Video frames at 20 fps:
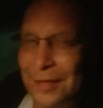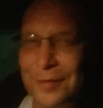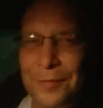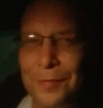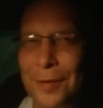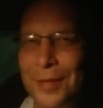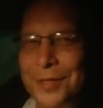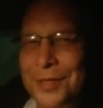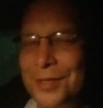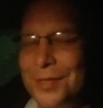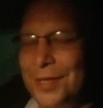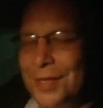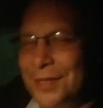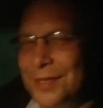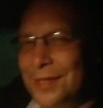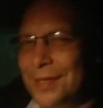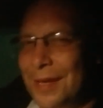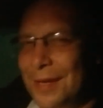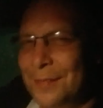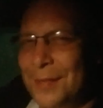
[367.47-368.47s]
for watching
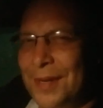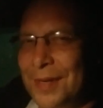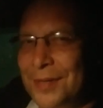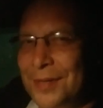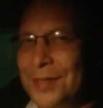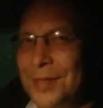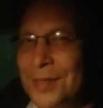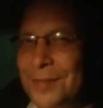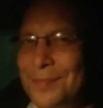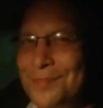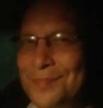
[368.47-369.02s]
Chasing the Apex.